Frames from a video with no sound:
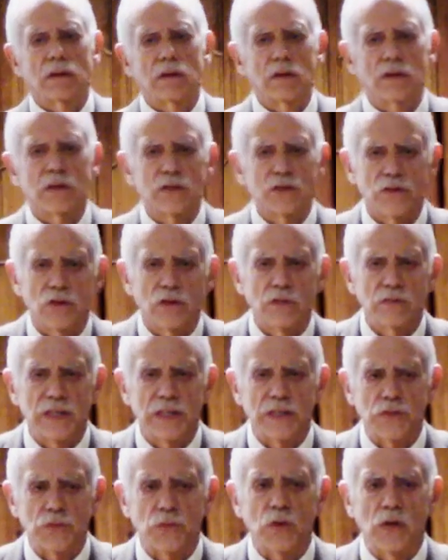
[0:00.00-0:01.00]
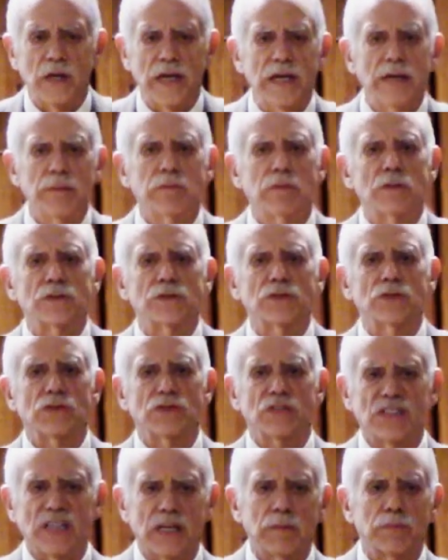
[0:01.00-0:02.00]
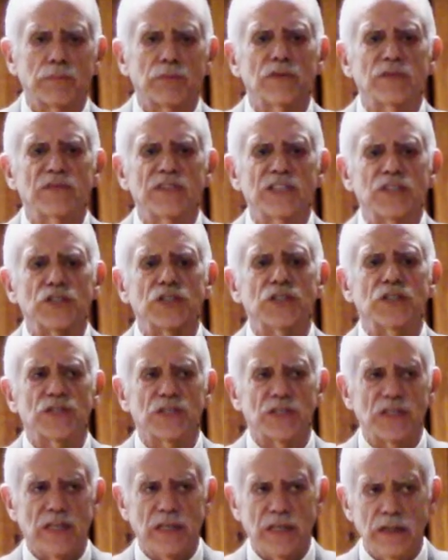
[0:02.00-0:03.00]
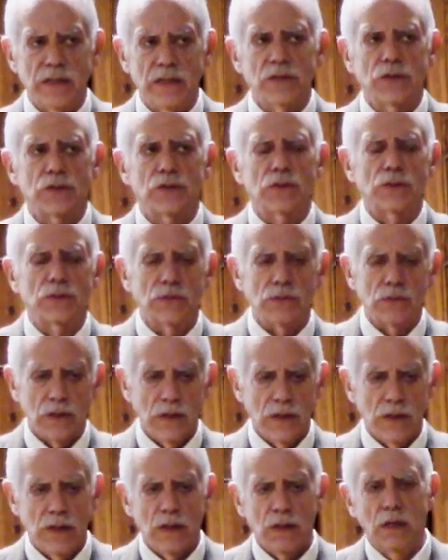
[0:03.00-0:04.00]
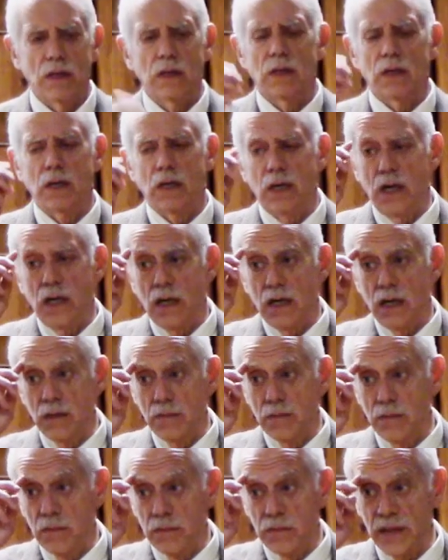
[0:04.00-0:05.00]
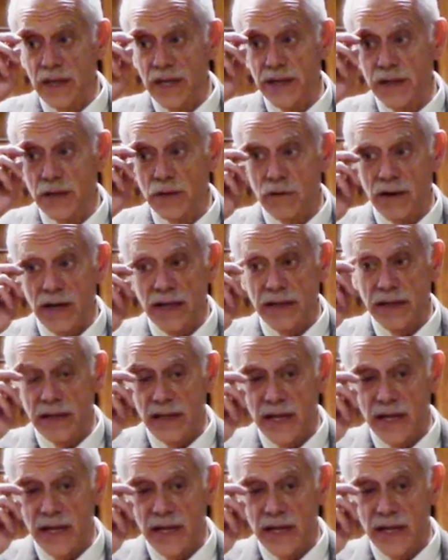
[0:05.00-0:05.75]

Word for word: the Soviets were able to send provisions into uh, Leningrad.